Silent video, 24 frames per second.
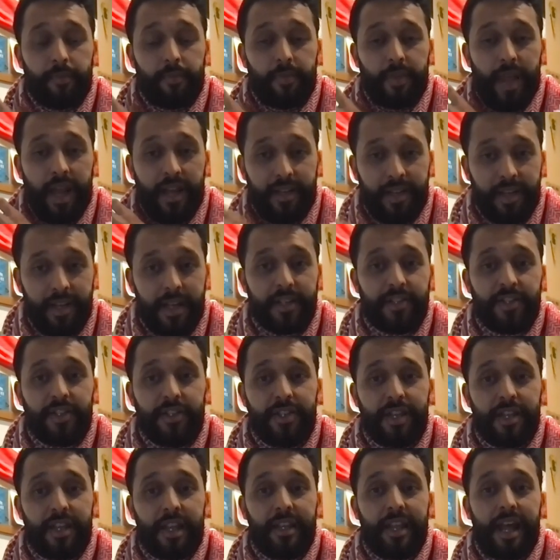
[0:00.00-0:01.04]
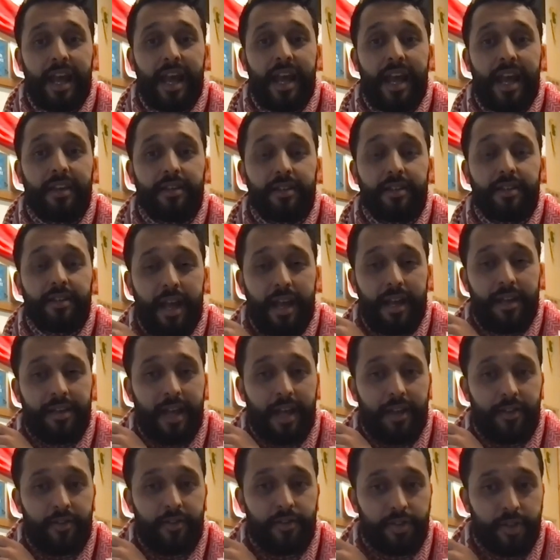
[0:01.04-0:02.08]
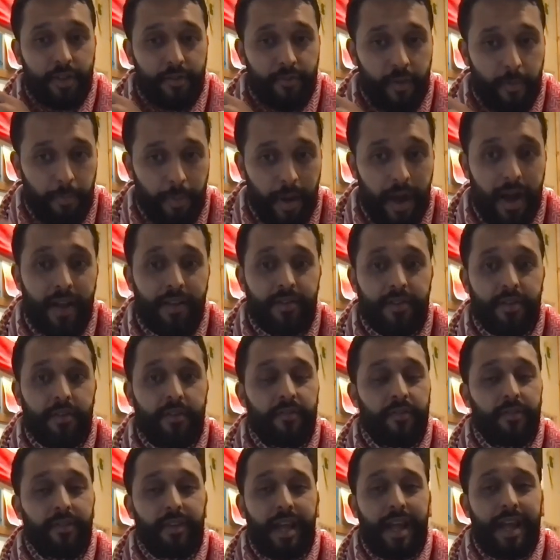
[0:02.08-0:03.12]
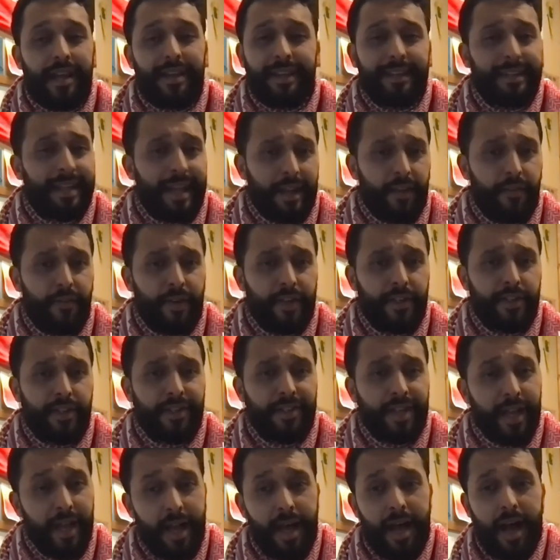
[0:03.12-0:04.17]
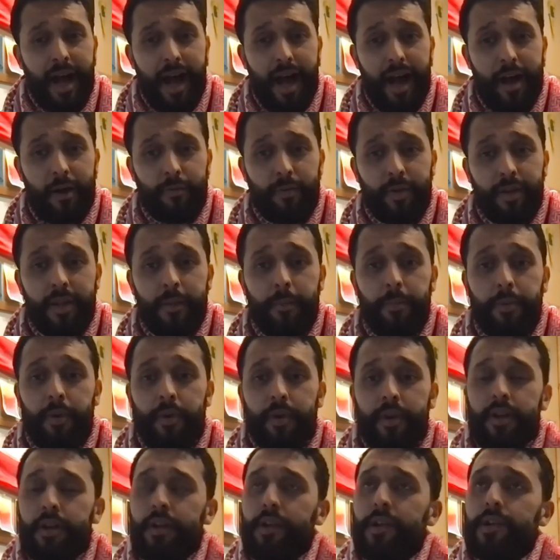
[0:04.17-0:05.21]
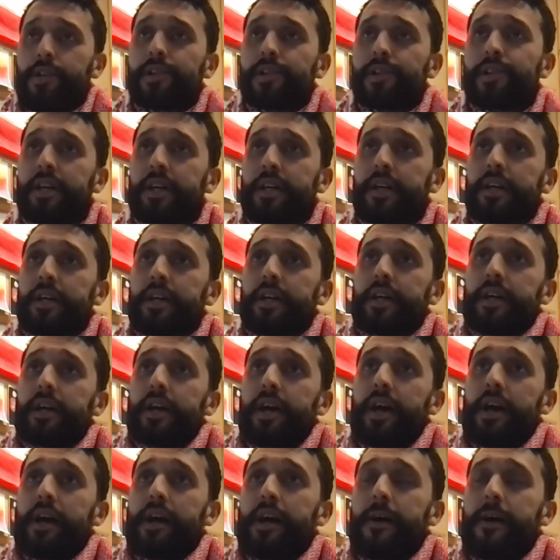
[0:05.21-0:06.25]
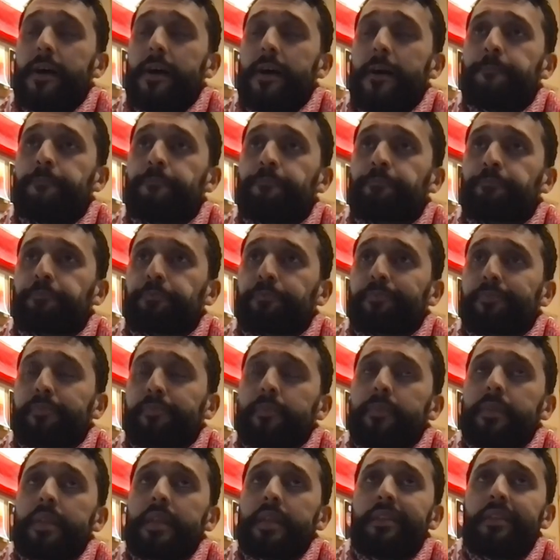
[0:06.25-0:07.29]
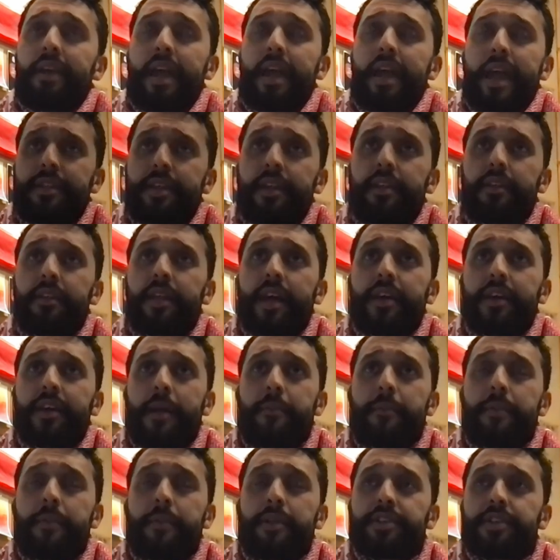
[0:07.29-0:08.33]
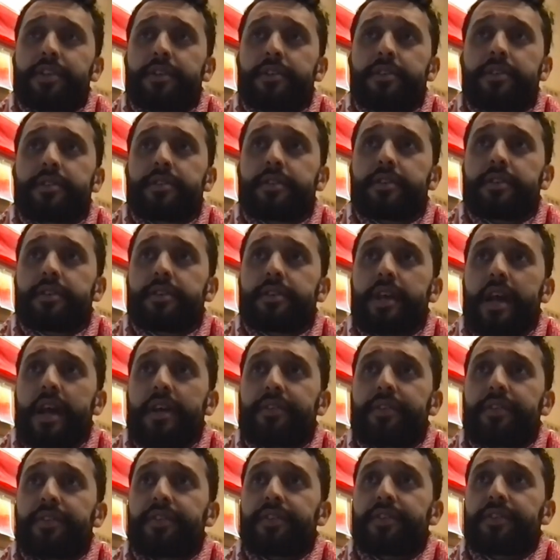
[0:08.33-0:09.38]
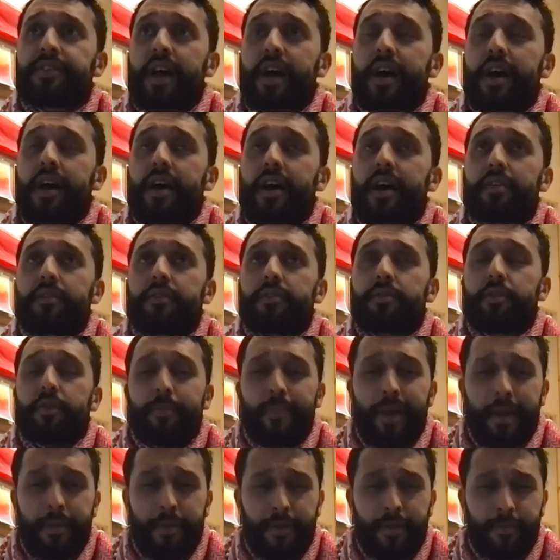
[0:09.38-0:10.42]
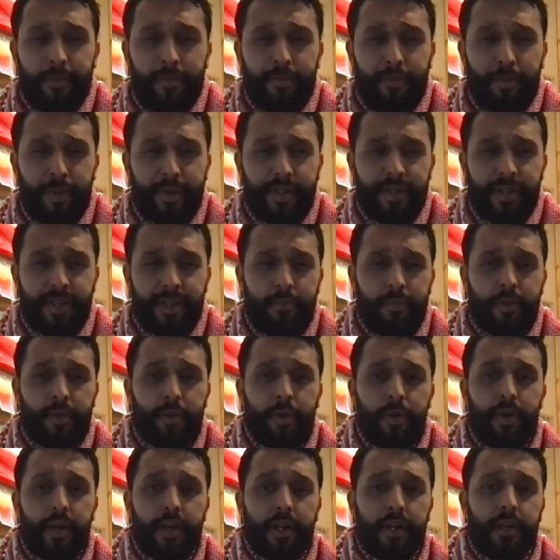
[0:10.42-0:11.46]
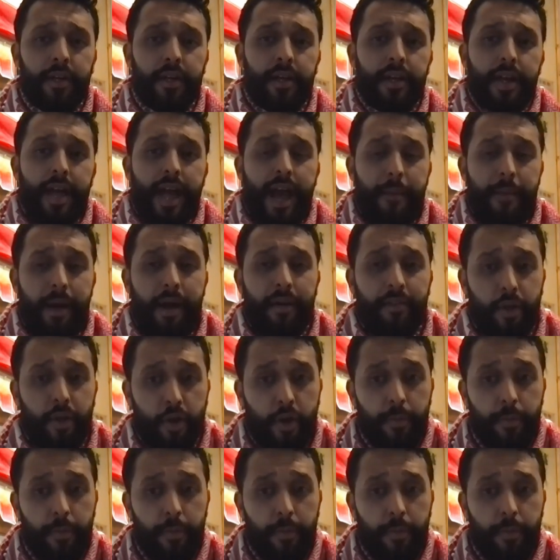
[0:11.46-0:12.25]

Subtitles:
that connection to the land and those different parts of land and land features are really important. And then, like I mentioned at the start, or maybe before we started recording, about the